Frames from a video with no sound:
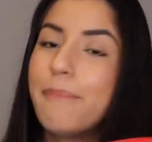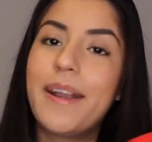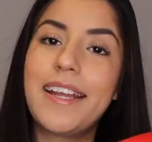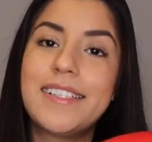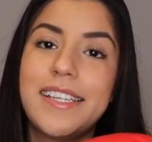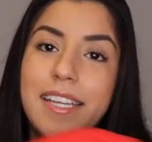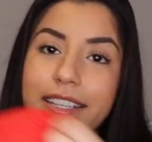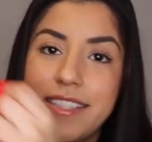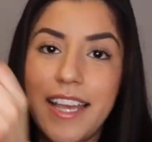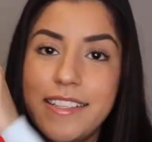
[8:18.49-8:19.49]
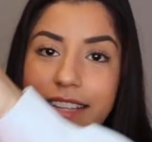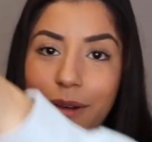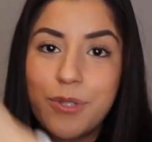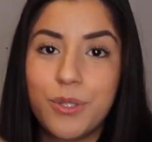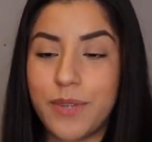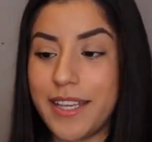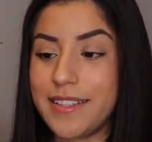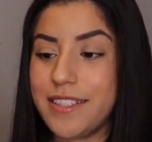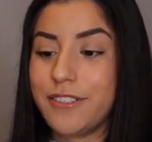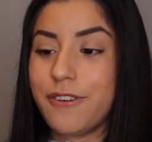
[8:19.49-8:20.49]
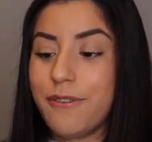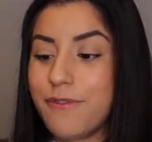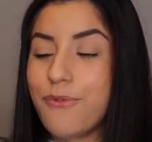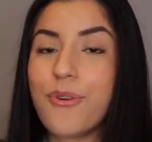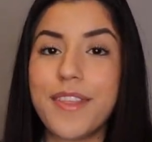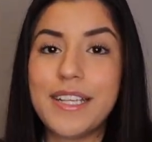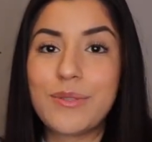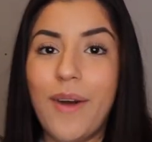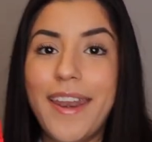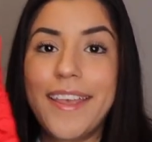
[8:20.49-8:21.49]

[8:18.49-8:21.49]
but I did size down to a 0 for this one.